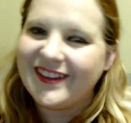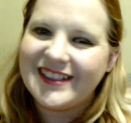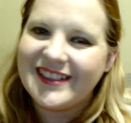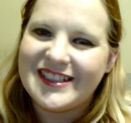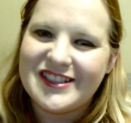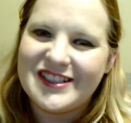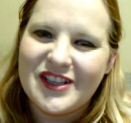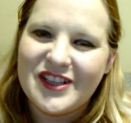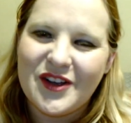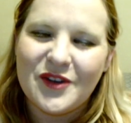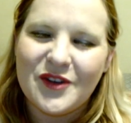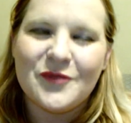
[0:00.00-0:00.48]

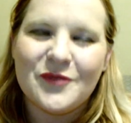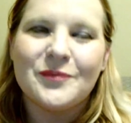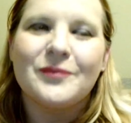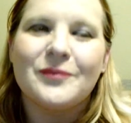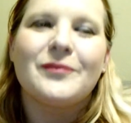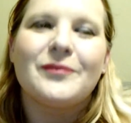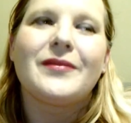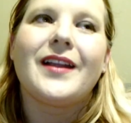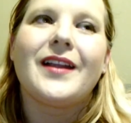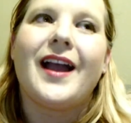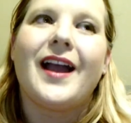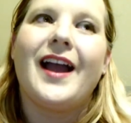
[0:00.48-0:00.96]
So
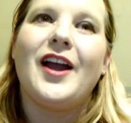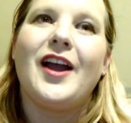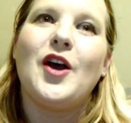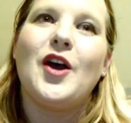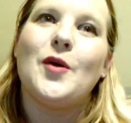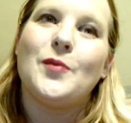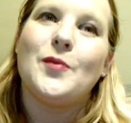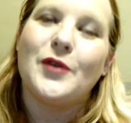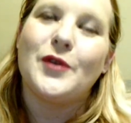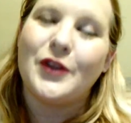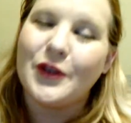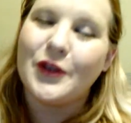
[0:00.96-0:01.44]
I hope
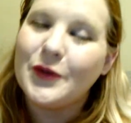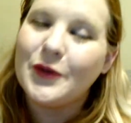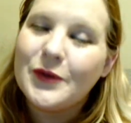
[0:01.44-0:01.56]
you